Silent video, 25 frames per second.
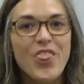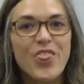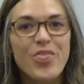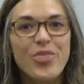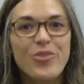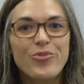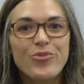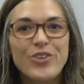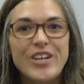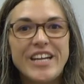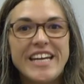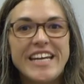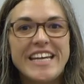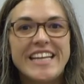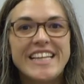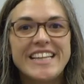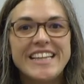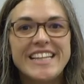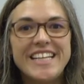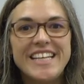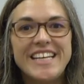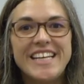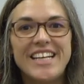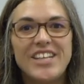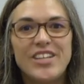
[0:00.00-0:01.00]
Three
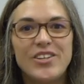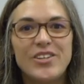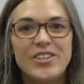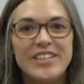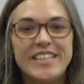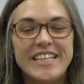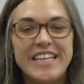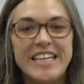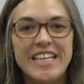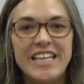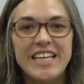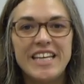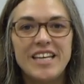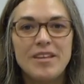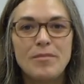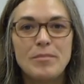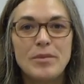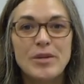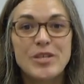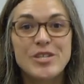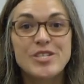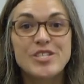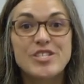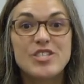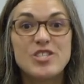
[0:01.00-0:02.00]
little
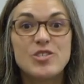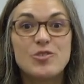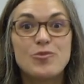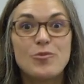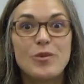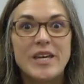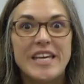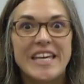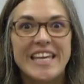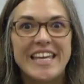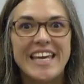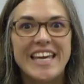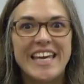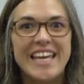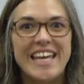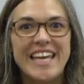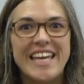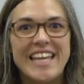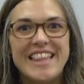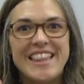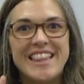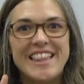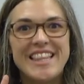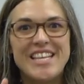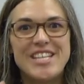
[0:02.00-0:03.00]
lemurs swinging
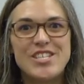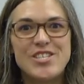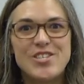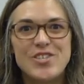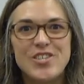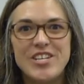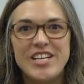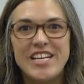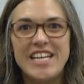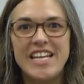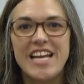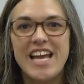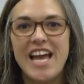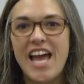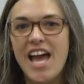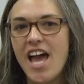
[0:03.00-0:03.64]
in the tree.